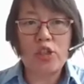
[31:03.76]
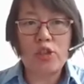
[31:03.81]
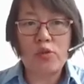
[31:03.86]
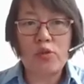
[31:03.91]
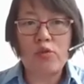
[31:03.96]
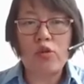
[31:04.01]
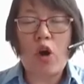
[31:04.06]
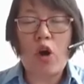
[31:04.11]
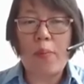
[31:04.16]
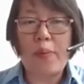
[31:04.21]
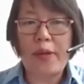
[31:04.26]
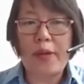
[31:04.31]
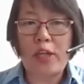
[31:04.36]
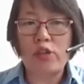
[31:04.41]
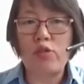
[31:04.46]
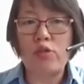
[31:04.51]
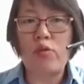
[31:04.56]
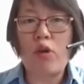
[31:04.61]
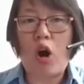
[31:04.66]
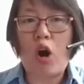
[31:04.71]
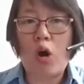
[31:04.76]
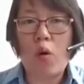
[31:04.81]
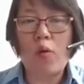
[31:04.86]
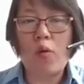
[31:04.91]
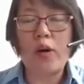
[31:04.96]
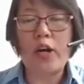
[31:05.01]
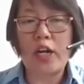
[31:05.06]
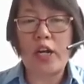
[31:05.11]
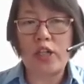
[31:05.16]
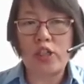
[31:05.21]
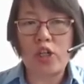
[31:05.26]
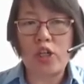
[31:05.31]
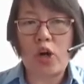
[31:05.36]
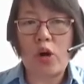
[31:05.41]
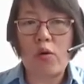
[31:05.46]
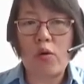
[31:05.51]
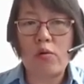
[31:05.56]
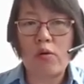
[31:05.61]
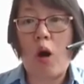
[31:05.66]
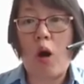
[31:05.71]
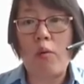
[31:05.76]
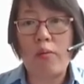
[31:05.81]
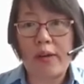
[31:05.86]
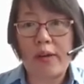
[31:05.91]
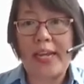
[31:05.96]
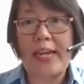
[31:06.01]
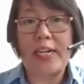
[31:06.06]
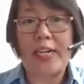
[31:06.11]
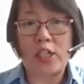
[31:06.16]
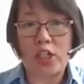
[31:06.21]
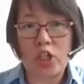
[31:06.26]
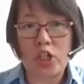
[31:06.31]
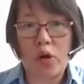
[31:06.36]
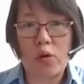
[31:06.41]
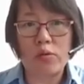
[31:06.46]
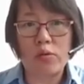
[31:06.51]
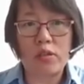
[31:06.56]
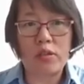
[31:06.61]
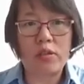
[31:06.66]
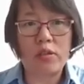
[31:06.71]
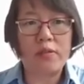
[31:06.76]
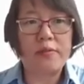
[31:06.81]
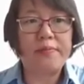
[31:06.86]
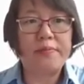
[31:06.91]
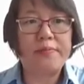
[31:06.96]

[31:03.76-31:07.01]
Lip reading: to knob into whole only controls.